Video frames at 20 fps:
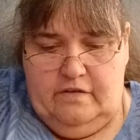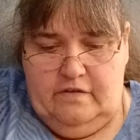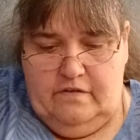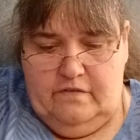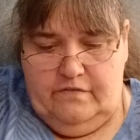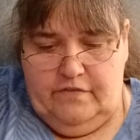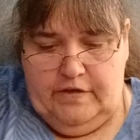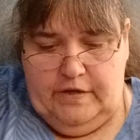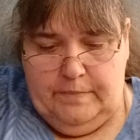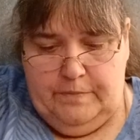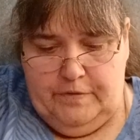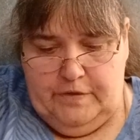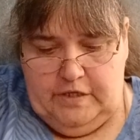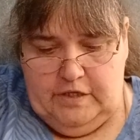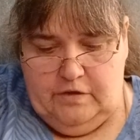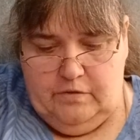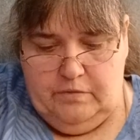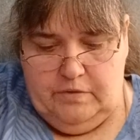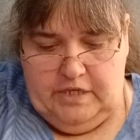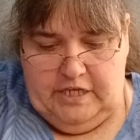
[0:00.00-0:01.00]
very pretty
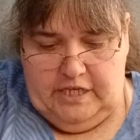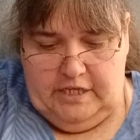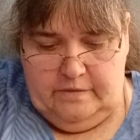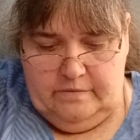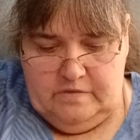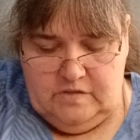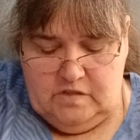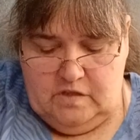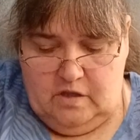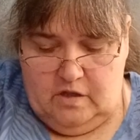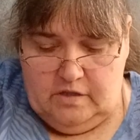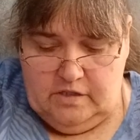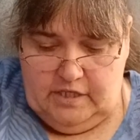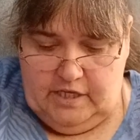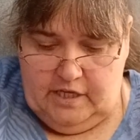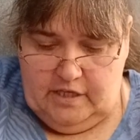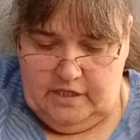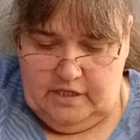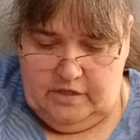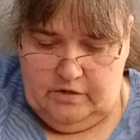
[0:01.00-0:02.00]
green. It's called
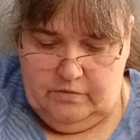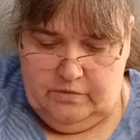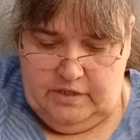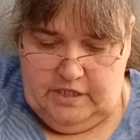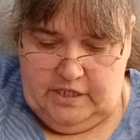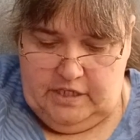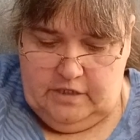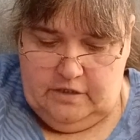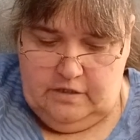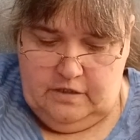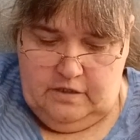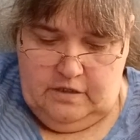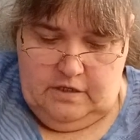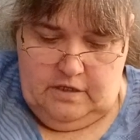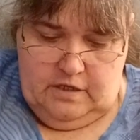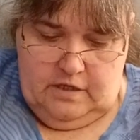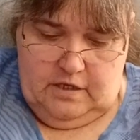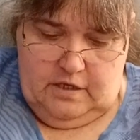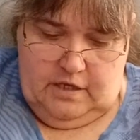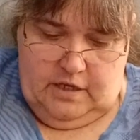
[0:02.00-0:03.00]
Kelly Green,
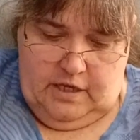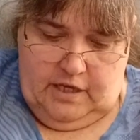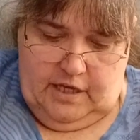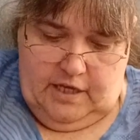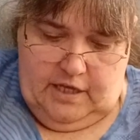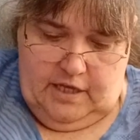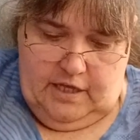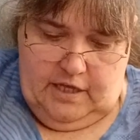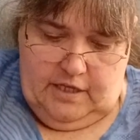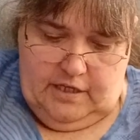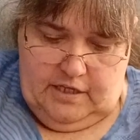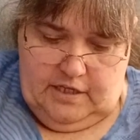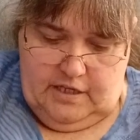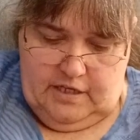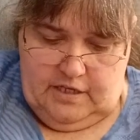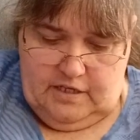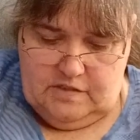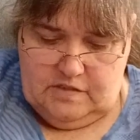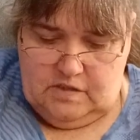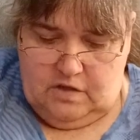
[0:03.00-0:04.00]
and it
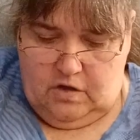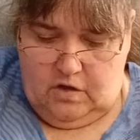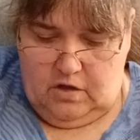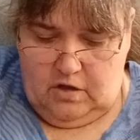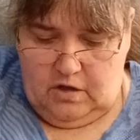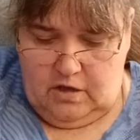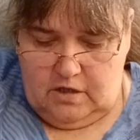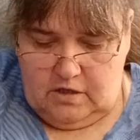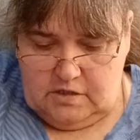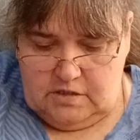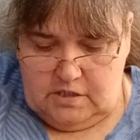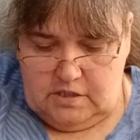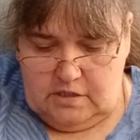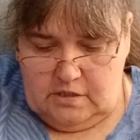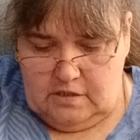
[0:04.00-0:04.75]
is called,